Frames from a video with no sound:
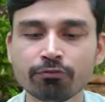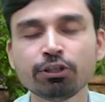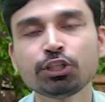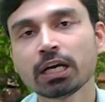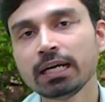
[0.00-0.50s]

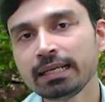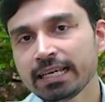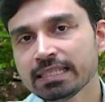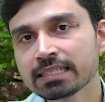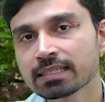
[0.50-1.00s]
which
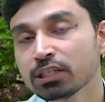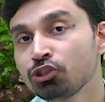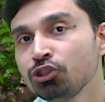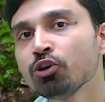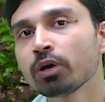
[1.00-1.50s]
contains
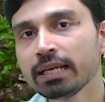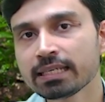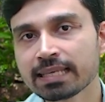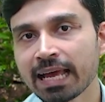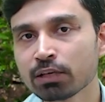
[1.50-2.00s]
such
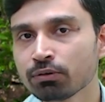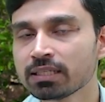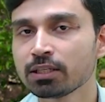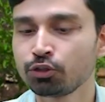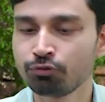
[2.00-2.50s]
geo-relics as well
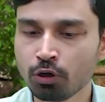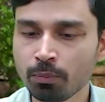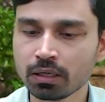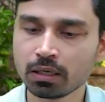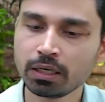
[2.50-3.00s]
as such
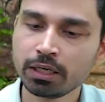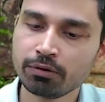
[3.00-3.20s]
phenomena